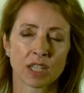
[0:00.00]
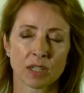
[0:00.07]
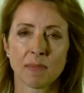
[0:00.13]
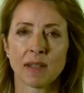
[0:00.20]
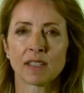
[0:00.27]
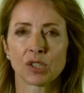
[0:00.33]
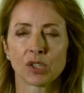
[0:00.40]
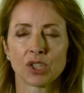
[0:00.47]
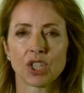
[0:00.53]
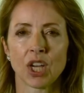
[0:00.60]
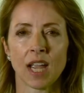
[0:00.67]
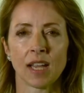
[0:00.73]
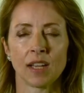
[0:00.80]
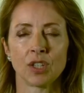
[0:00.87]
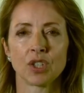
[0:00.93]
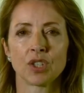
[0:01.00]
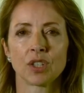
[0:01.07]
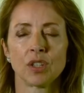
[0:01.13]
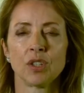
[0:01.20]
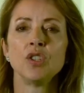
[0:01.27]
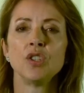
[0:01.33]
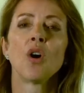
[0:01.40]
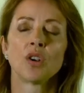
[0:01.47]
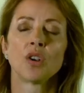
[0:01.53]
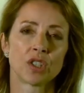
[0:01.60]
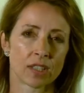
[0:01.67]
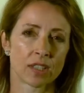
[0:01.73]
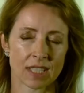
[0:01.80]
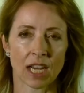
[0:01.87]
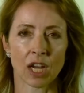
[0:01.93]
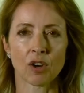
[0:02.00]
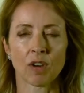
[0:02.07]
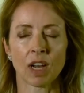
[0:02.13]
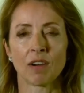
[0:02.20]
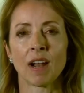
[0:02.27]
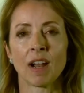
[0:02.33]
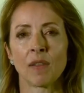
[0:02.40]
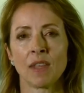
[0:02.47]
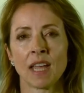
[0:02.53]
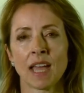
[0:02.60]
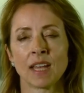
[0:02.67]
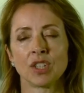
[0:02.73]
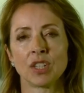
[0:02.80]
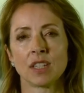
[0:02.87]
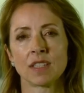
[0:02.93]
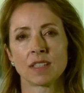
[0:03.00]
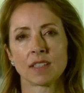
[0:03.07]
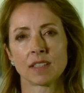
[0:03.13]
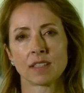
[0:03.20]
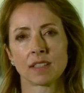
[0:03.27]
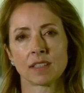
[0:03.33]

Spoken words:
fundamental change, not just tinkering around the edges.